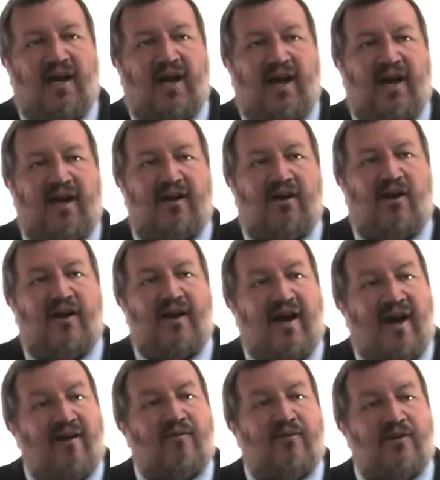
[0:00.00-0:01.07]
And on
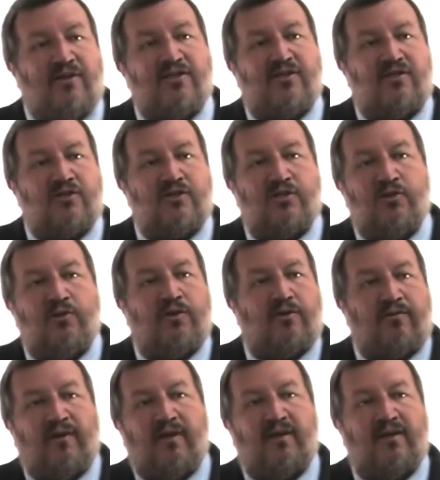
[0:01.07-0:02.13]
average, there's 2 or
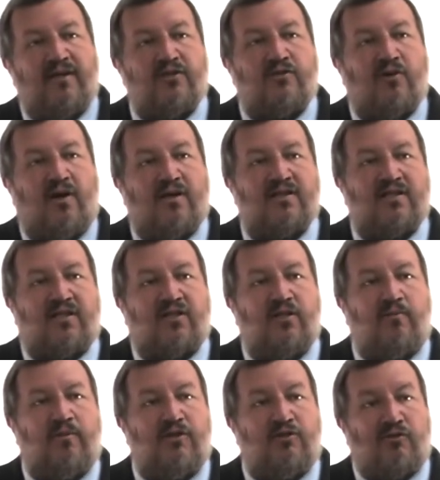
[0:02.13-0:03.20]
3 of these drugs that
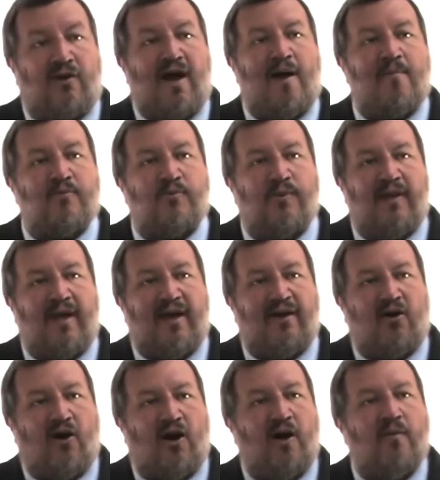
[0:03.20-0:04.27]
could be dropped without
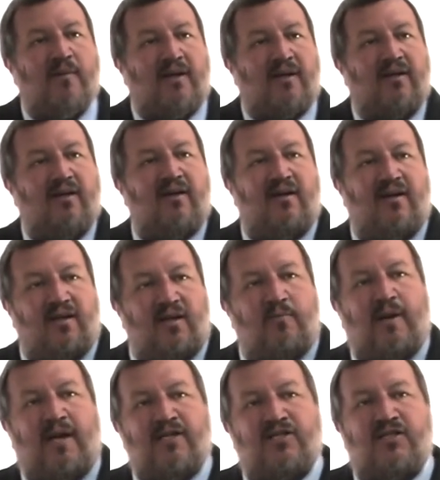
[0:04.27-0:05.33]
harming the
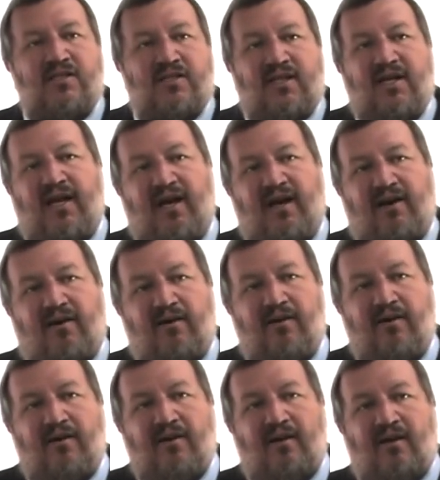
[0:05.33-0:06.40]
patient's care,
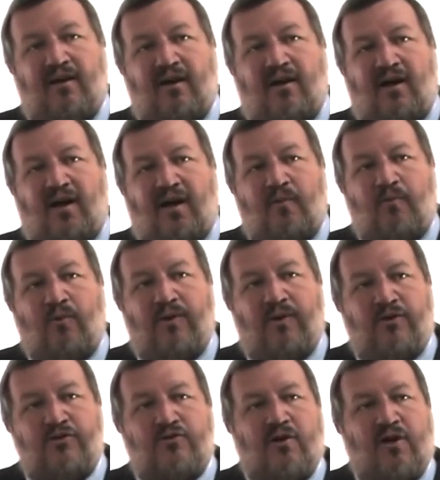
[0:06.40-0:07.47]
where
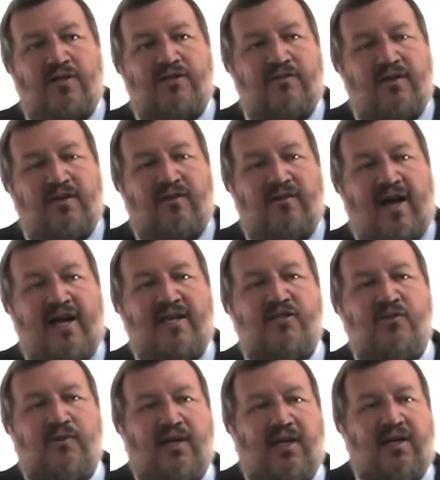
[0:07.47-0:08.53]
those drugs are either not
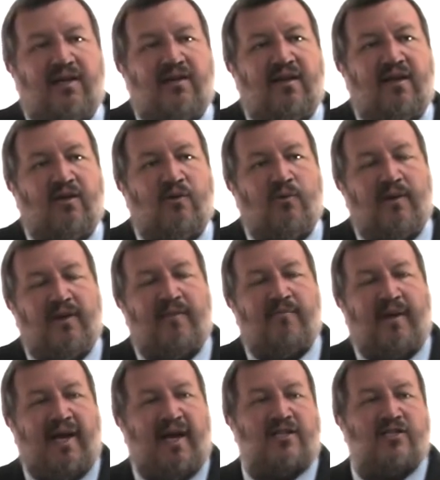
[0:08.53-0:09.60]
doing anything or where they
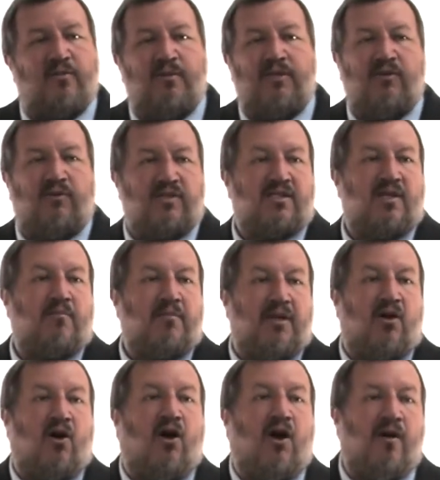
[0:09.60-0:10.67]
may actually be doing
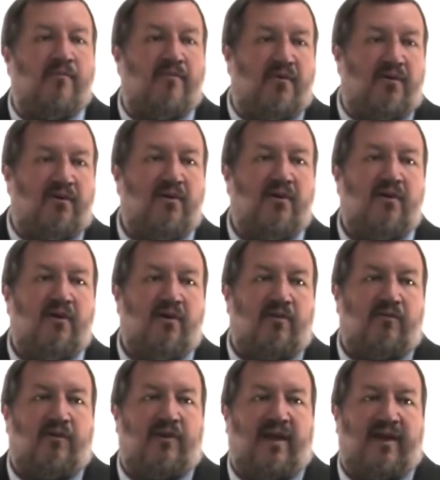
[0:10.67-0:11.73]
something harmful
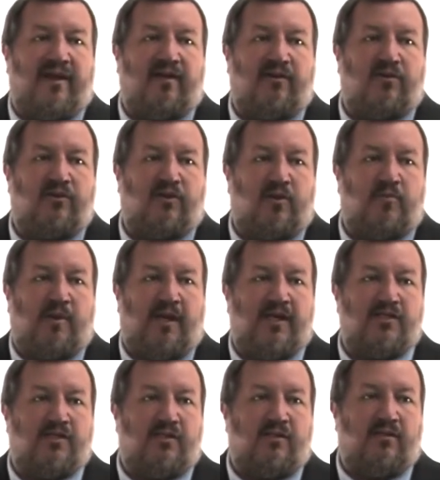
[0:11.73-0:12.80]
for that elderly
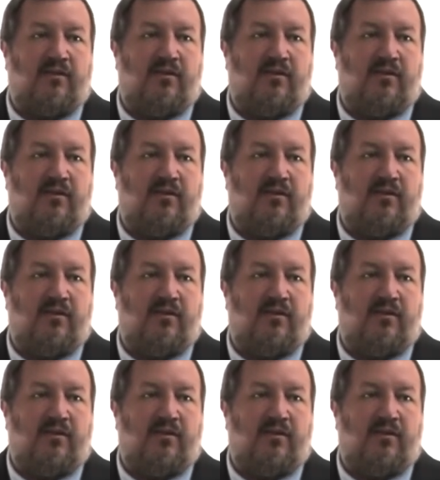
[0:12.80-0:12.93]
patient,